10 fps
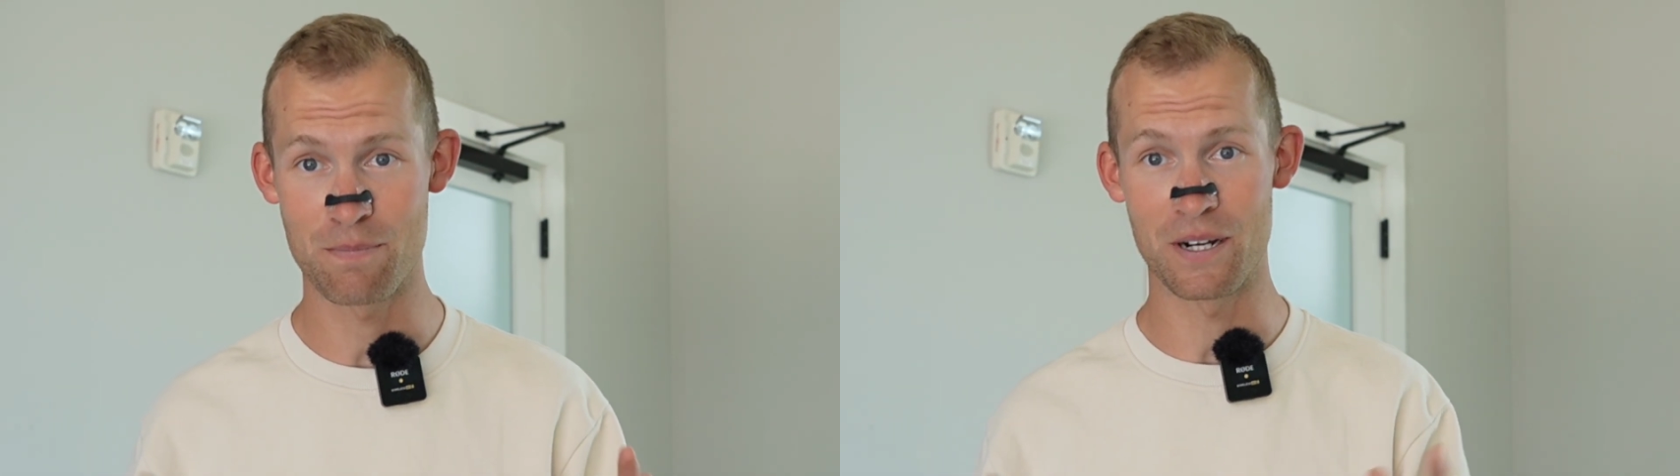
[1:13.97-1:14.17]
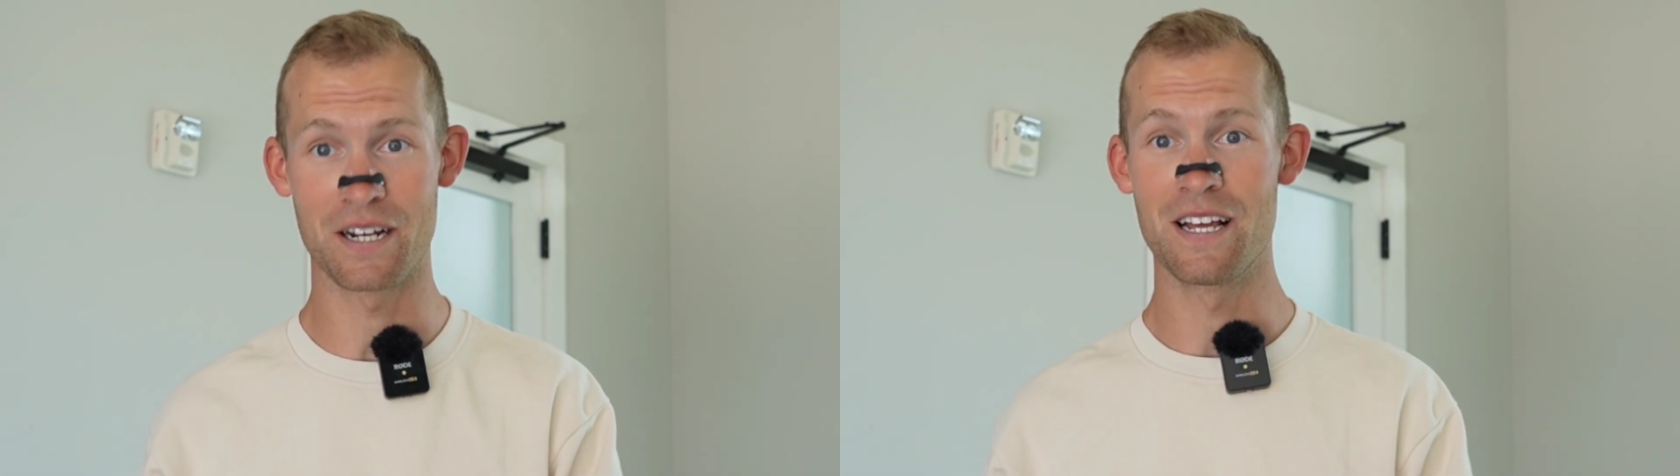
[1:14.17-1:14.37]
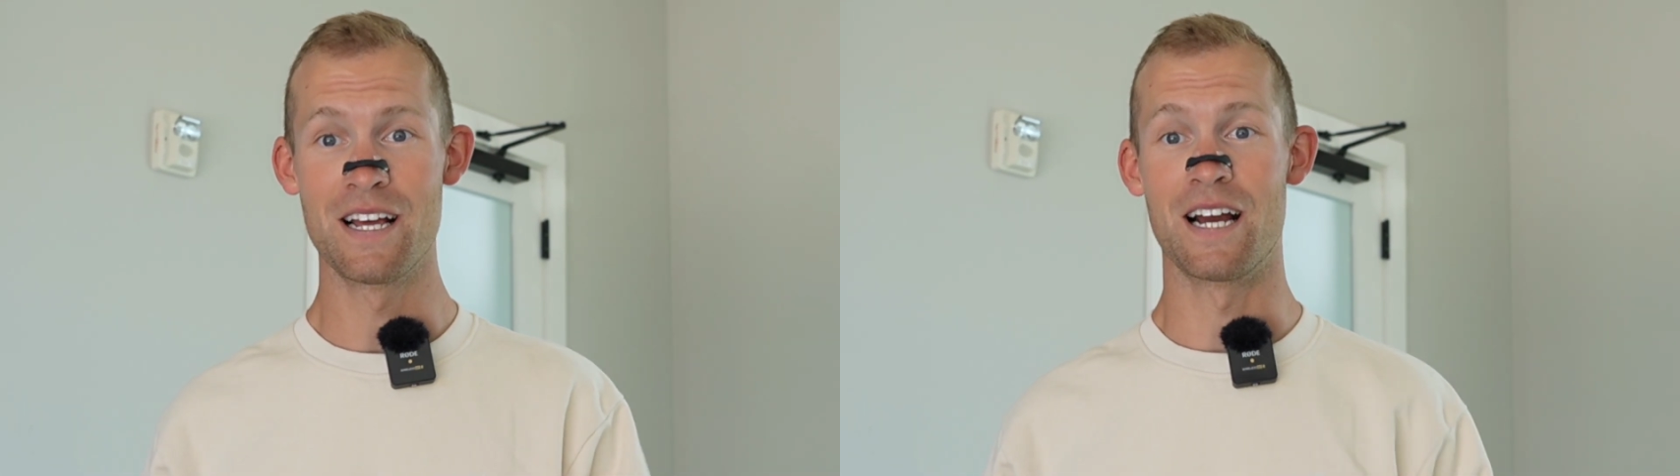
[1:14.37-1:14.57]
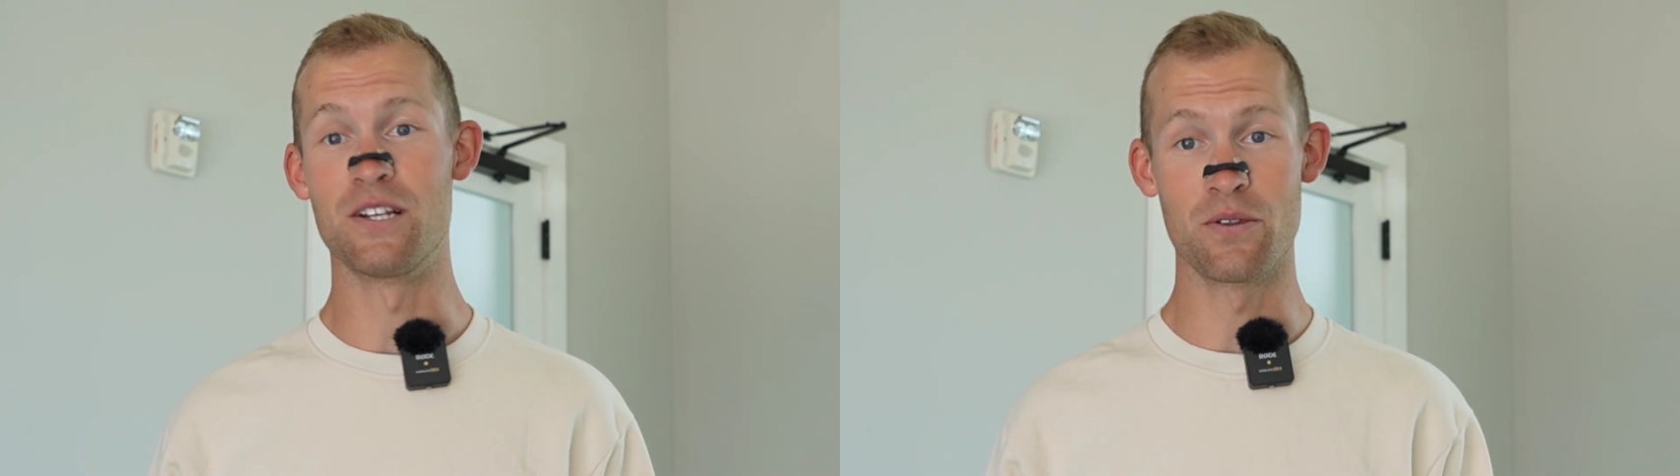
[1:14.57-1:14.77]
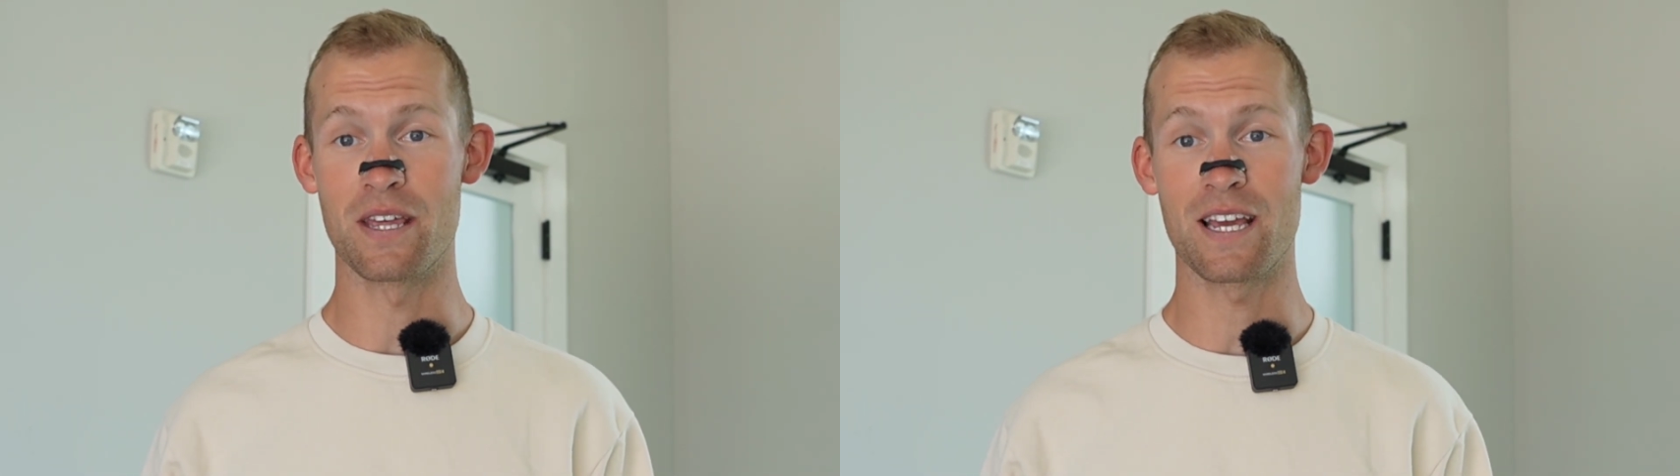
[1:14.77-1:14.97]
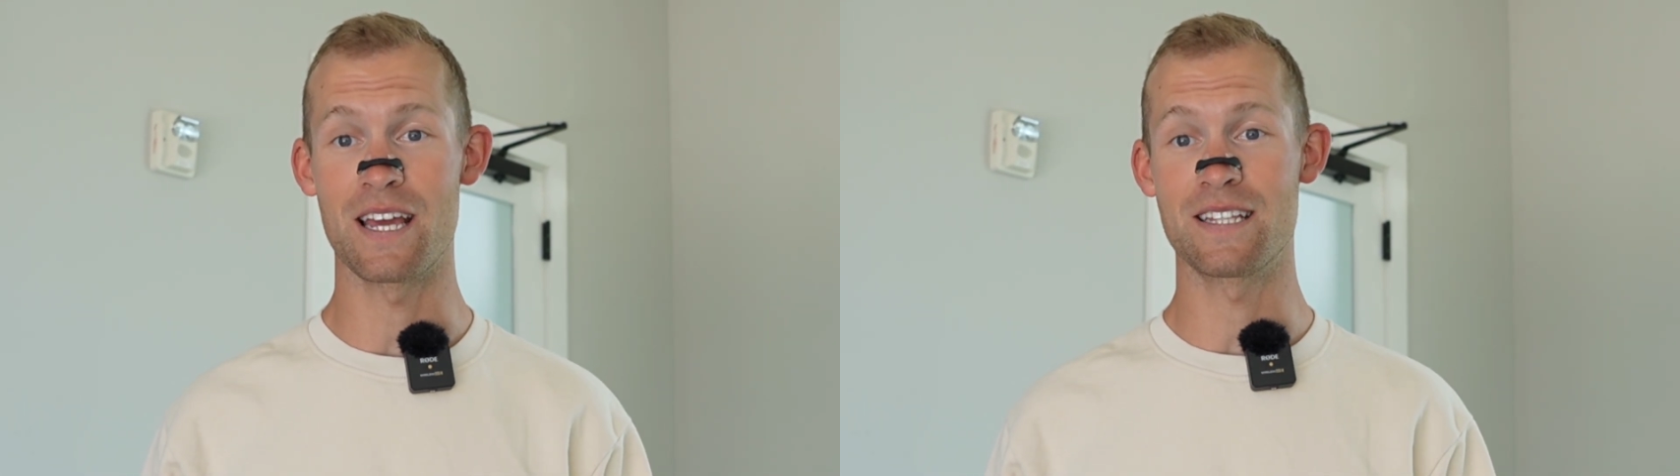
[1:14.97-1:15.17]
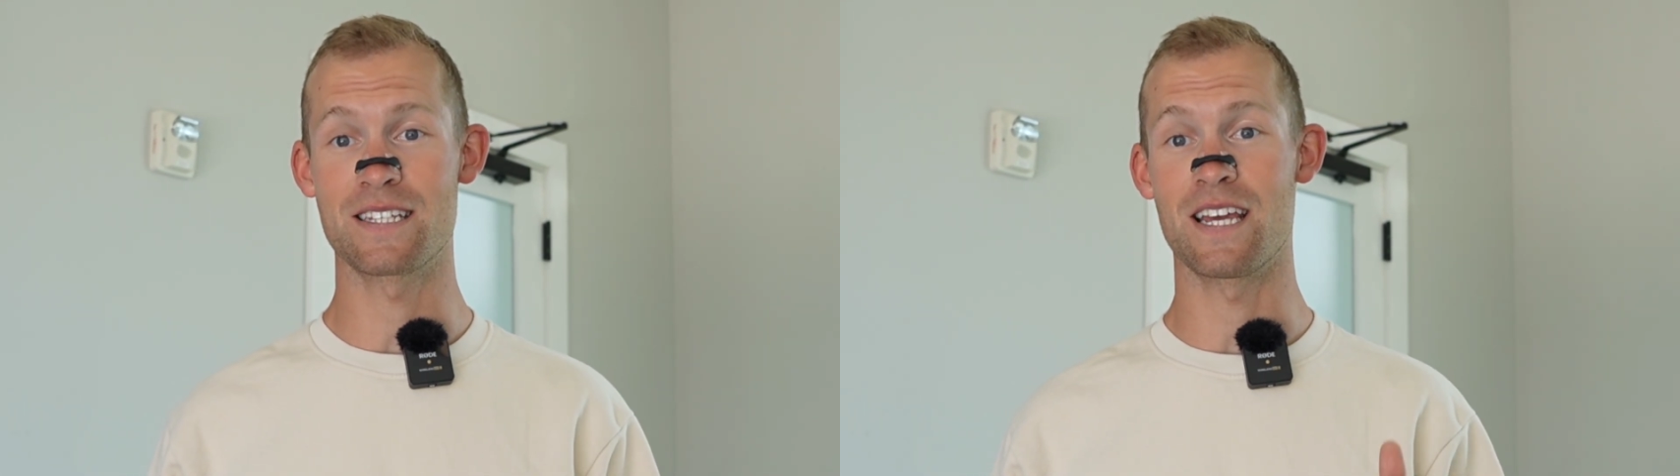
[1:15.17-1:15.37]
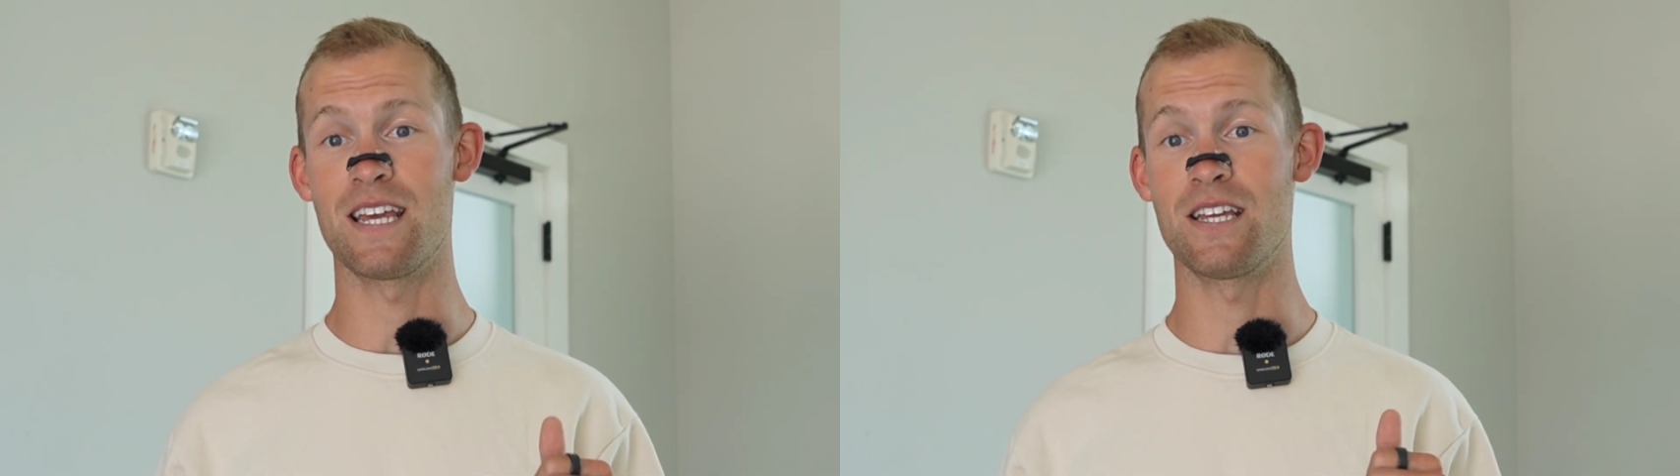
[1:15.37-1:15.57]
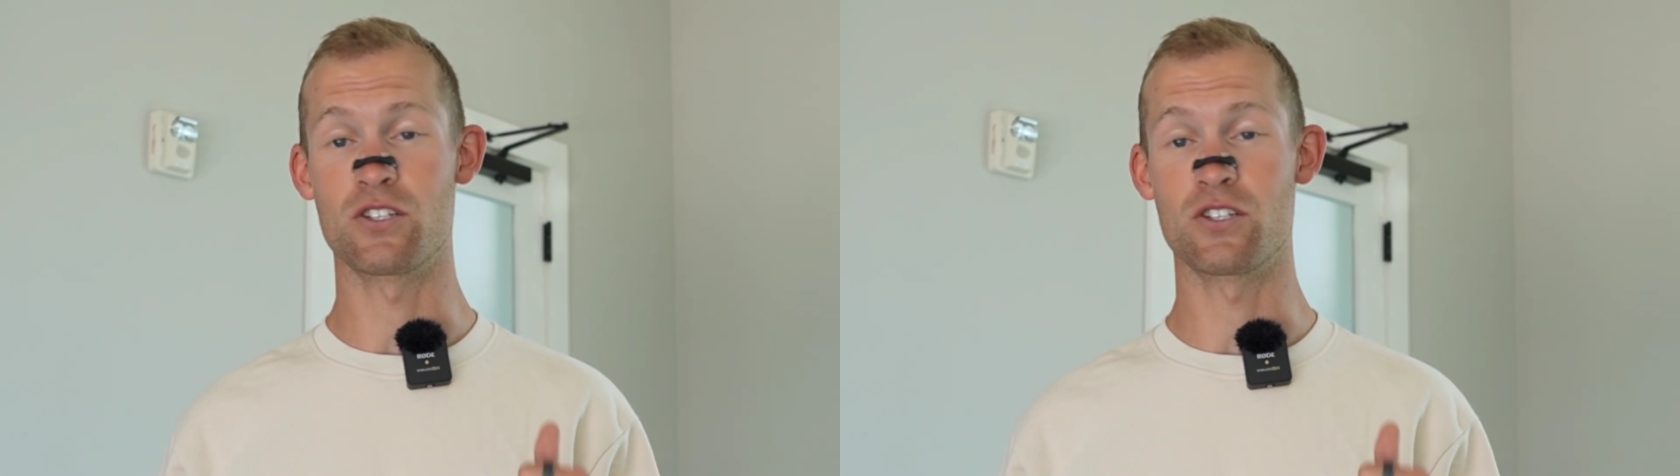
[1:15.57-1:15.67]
but I do think it's a